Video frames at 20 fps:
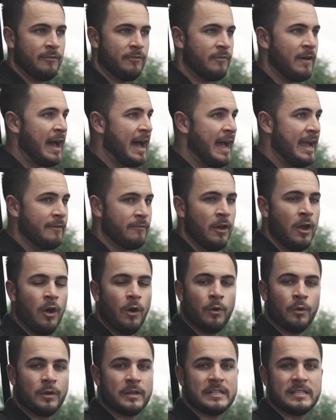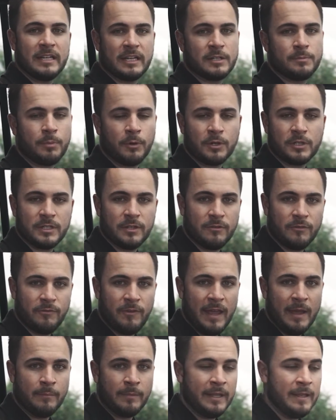5 or a 6-person
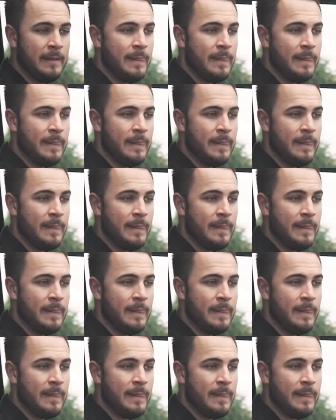family.